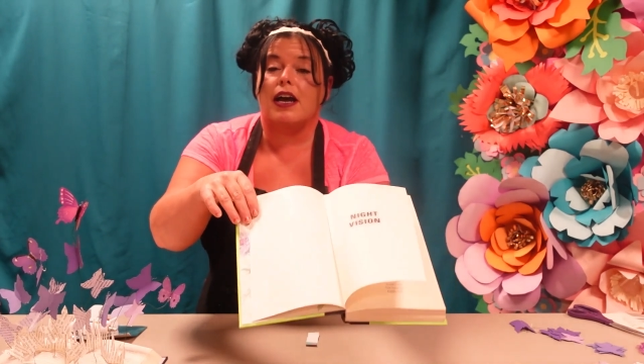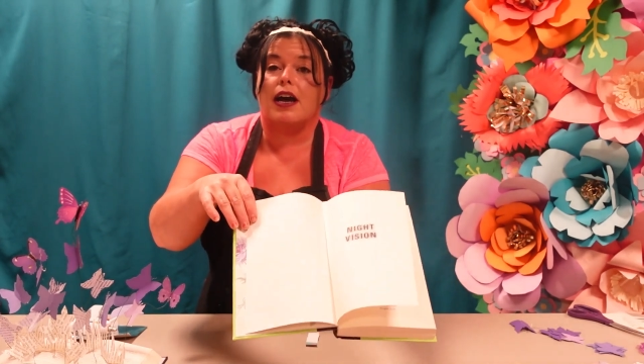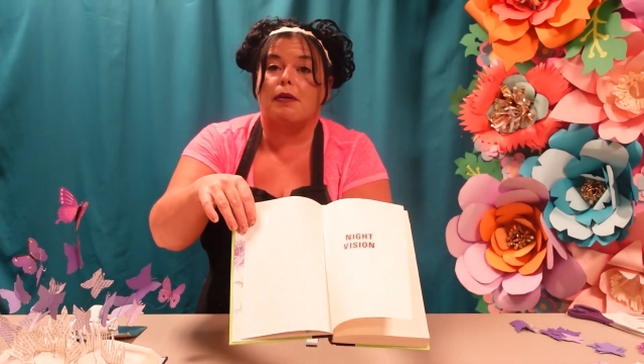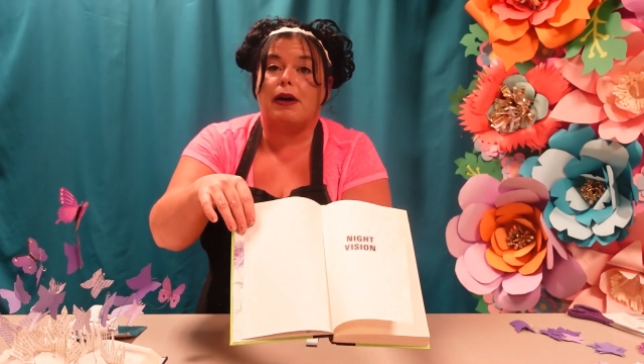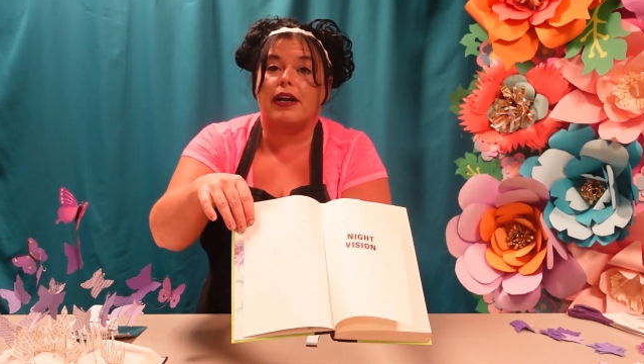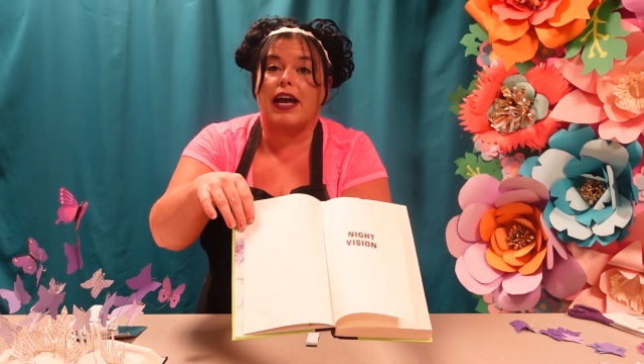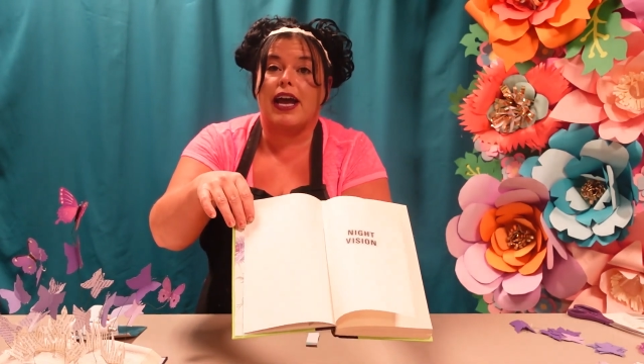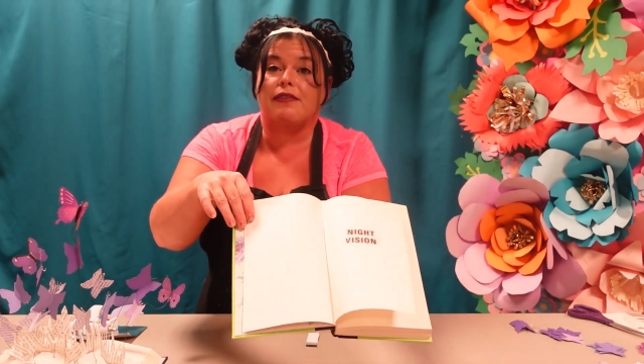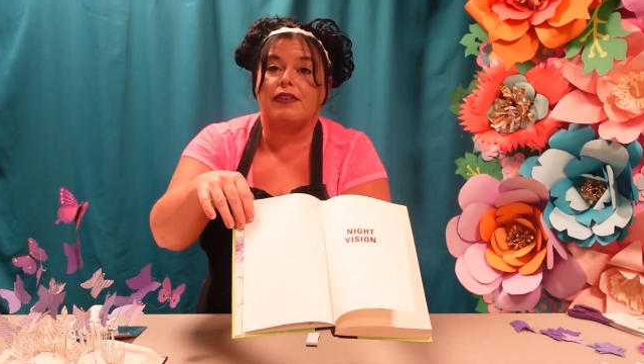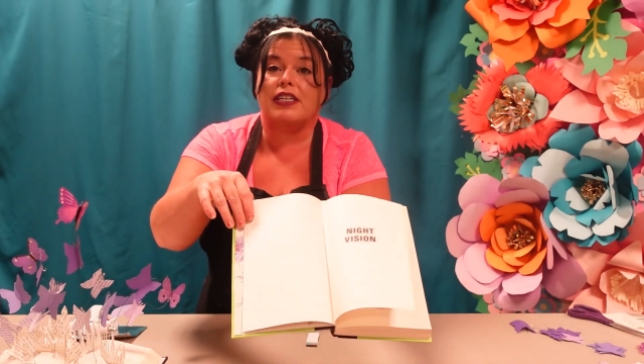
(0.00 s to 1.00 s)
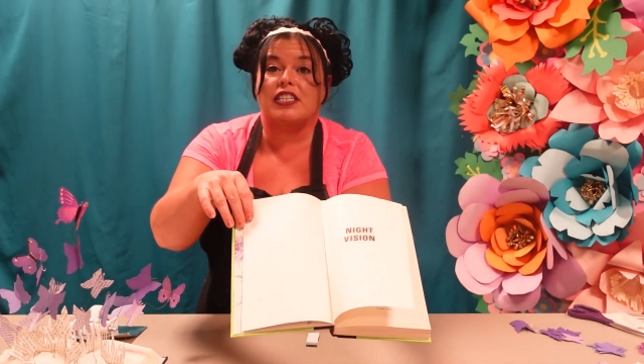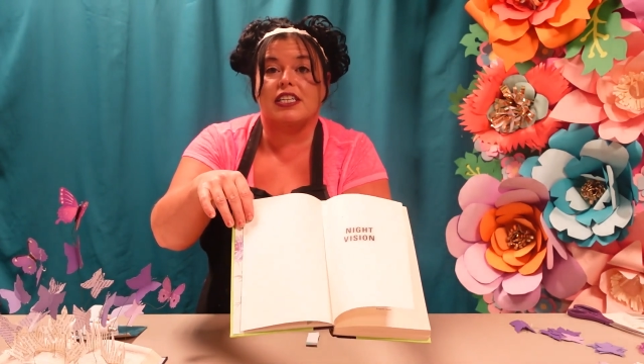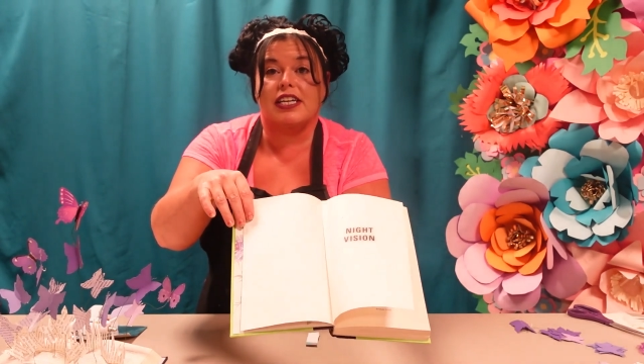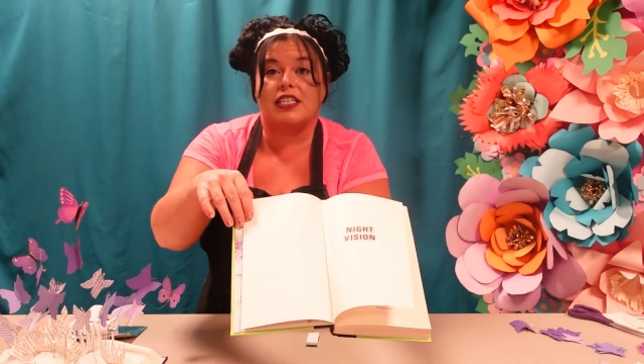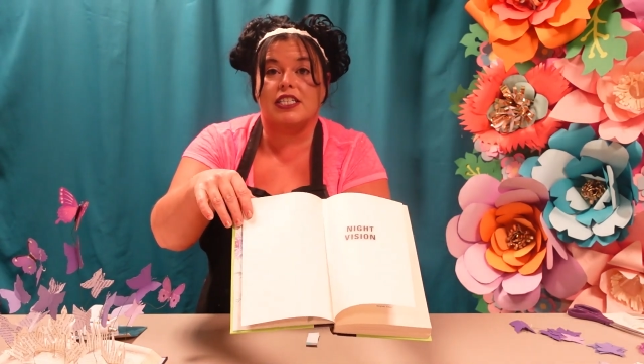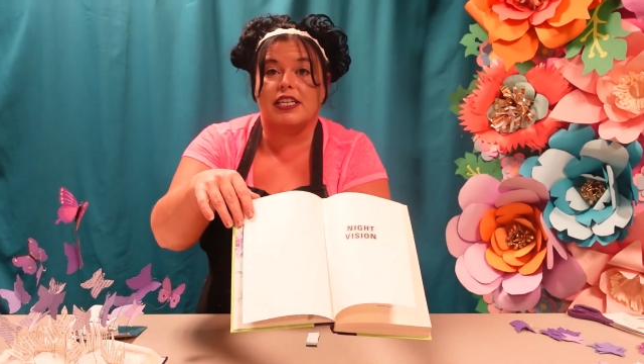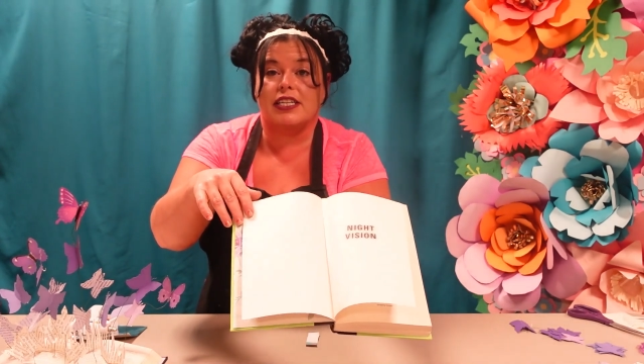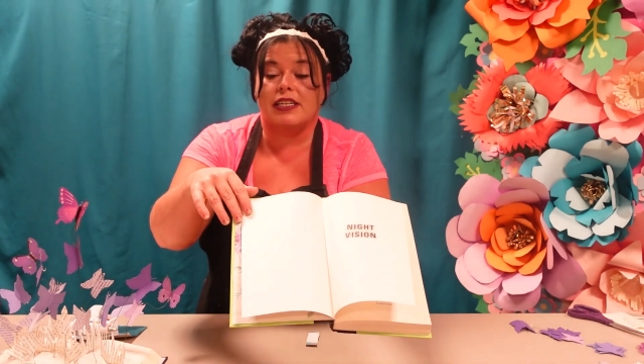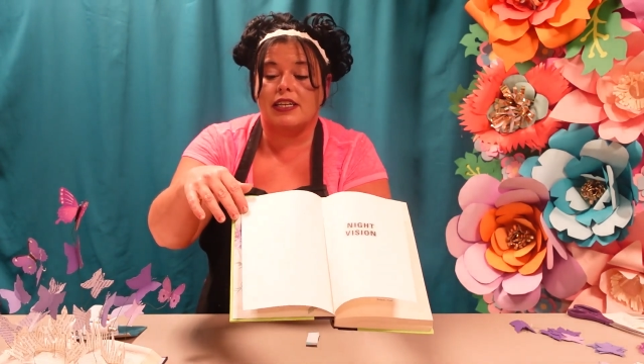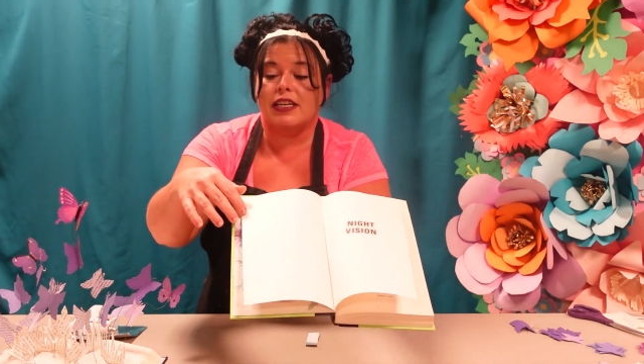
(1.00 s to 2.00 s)
about a 1/2 inch
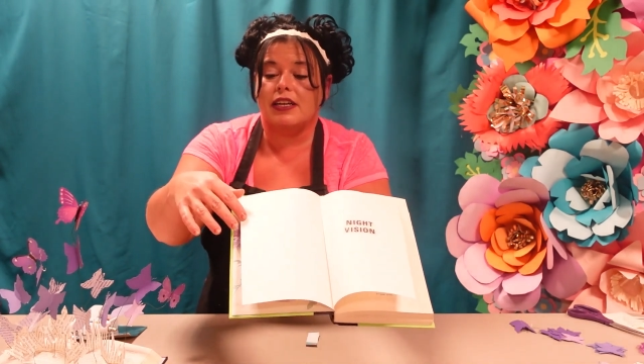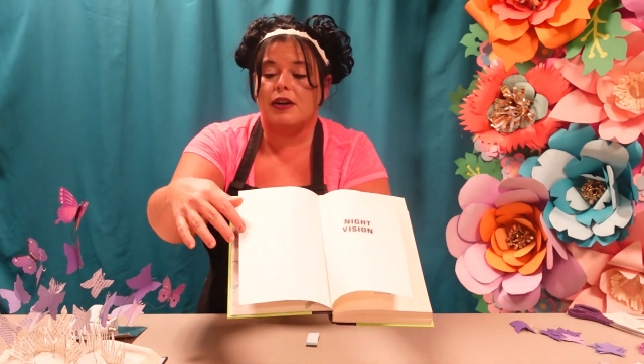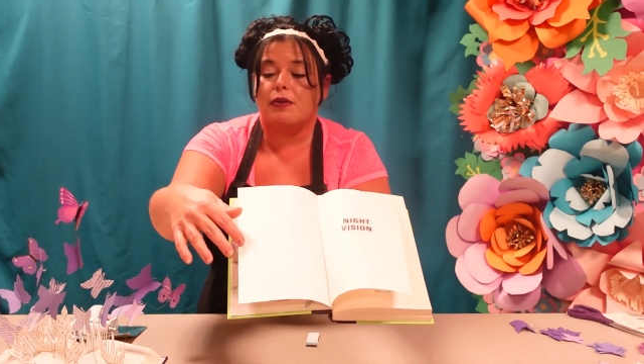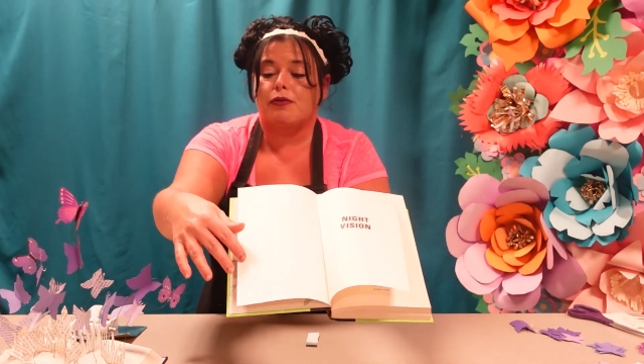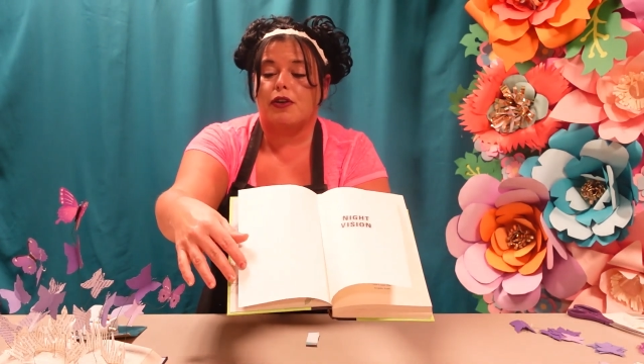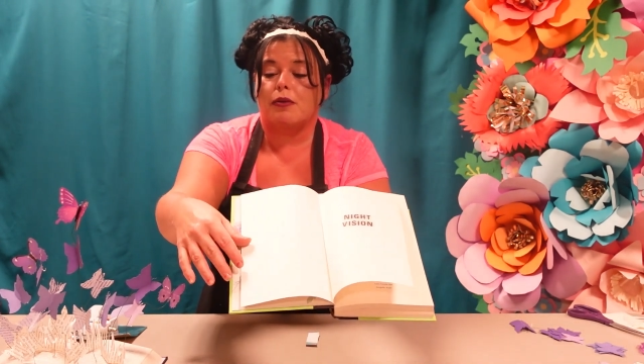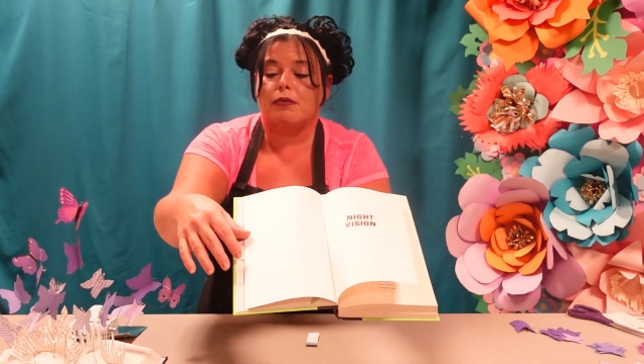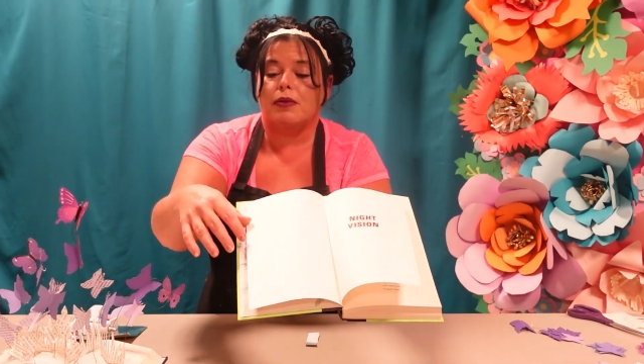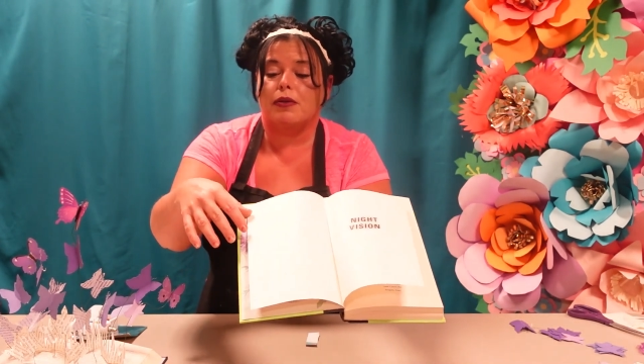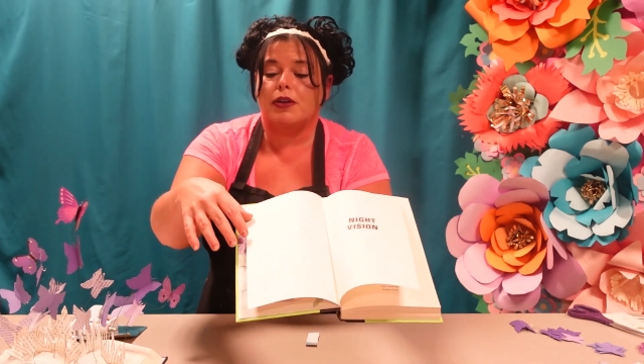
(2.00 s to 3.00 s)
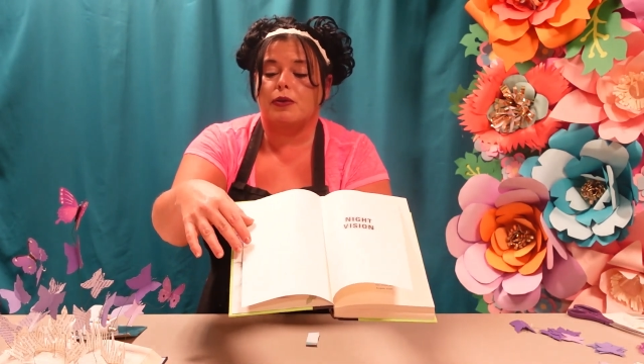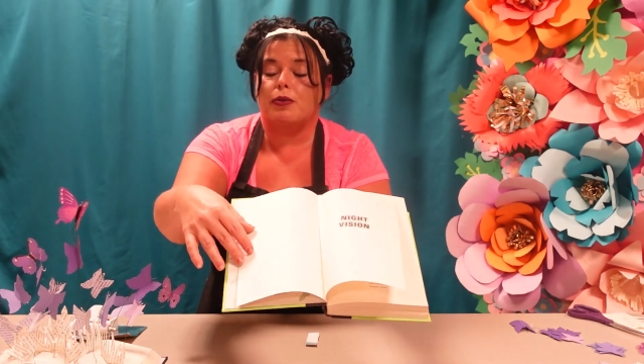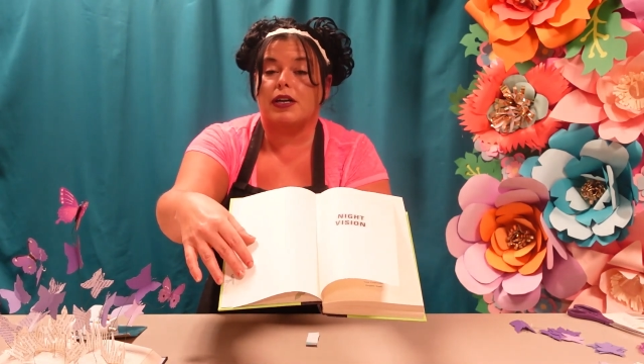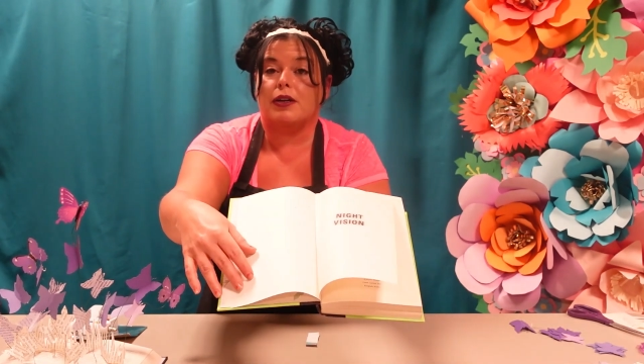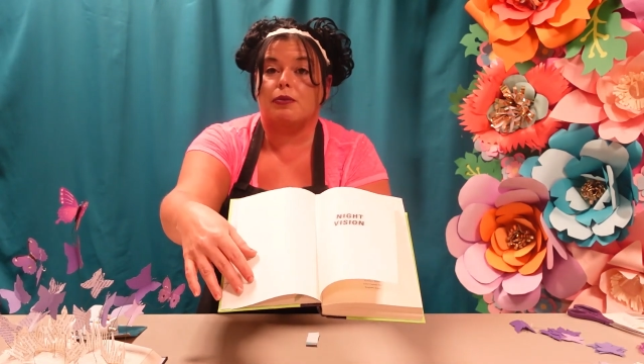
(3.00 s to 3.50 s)
in from where your